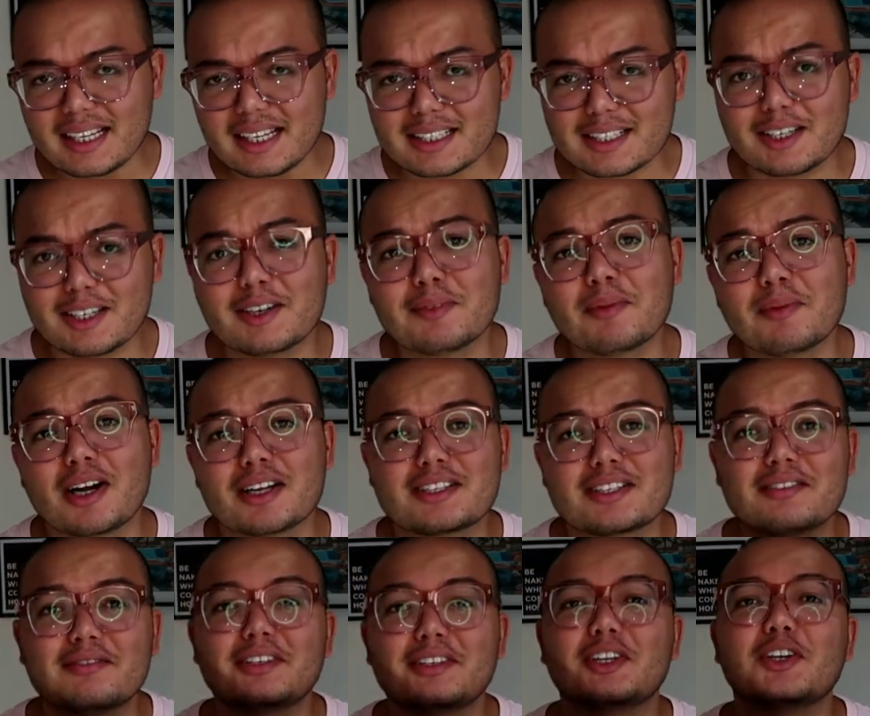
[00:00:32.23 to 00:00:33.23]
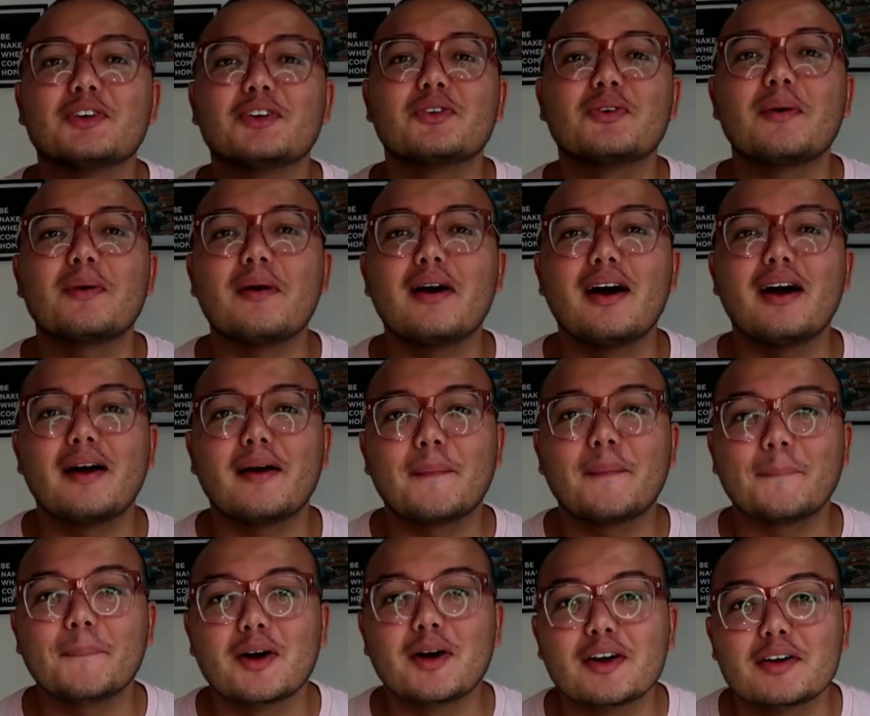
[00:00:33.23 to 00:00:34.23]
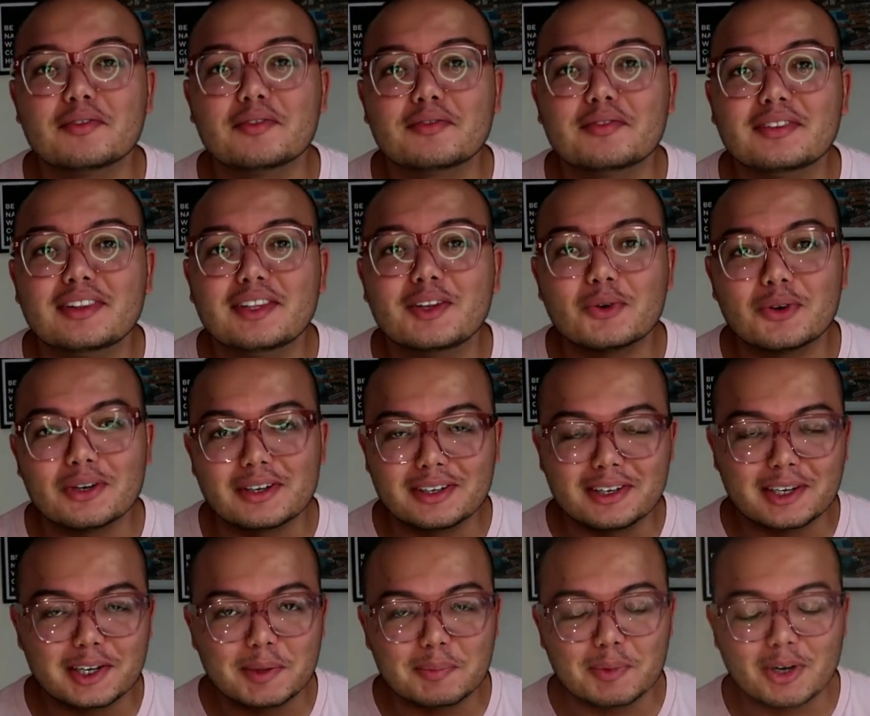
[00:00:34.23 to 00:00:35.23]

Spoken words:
It's an unboxing video of the ordinary